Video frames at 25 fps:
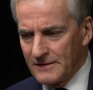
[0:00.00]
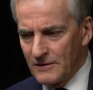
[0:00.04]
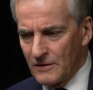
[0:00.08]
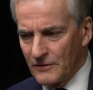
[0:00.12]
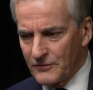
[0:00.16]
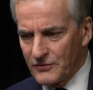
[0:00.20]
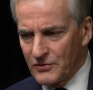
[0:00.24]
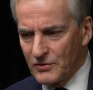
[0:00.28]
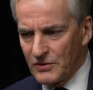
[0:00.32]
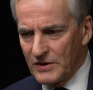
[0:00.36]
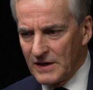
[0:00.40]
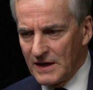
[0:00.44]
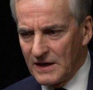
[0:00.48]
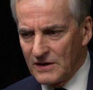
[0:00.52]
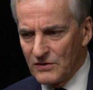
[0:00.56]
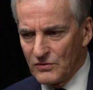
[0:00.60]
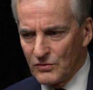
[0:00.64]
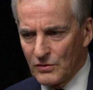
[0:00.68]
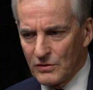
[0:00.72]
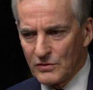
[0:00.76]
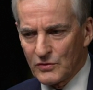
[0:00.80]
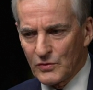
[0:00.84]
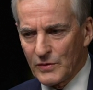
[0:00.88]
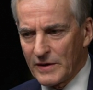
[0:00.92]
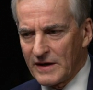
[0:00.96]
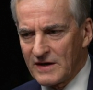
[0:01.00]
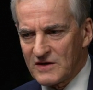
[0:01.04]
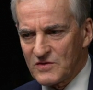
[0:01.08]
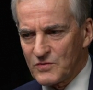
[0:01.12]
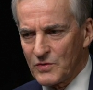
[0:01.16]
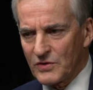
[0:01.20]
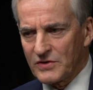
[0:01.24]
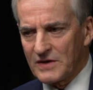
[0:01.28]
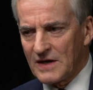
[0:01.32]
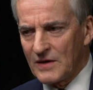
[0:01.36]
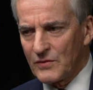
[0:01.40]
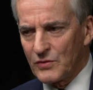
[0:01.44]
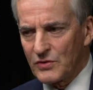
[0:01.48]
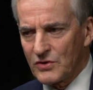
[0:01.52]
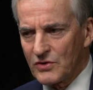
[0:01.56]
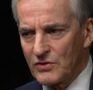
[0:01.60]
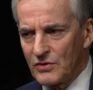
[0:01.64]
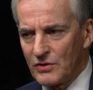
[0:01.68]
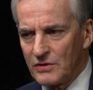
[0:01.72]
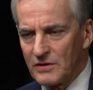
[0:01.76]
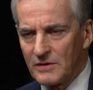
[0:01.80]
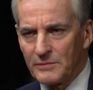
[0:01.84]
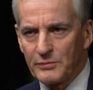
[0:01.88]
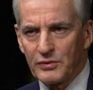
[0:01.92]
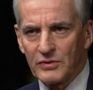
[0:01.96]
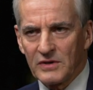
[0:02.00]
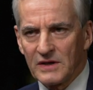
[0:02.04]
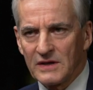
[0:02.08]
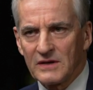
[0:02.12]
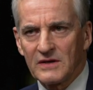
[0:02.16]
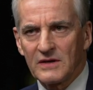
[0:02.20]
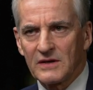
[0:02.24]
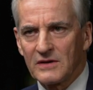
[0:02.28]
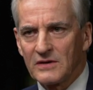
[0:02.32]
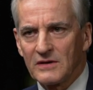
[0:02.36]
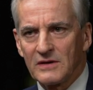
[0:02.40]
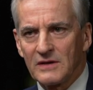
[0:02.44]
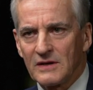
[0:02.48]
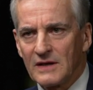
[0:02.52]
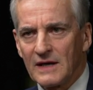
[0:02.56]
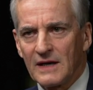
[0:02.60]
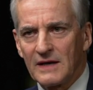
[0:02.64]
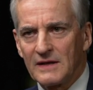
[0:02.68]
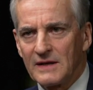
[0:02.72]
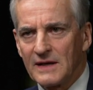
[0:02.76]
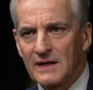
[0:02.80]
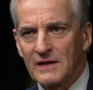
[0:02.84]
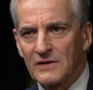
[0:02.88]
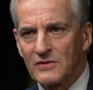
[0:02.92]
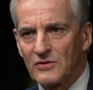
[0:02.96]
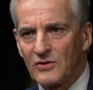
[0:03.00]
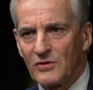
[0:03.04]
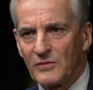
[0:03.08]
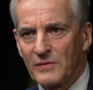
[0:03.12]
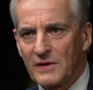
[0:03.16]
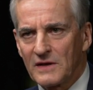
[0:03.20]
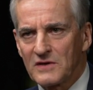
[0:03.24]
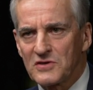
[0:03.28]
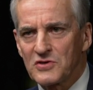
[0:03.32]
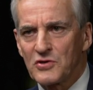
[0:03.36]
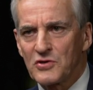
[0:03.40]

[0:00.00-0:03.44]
of today, Norway is what I would call a political and economic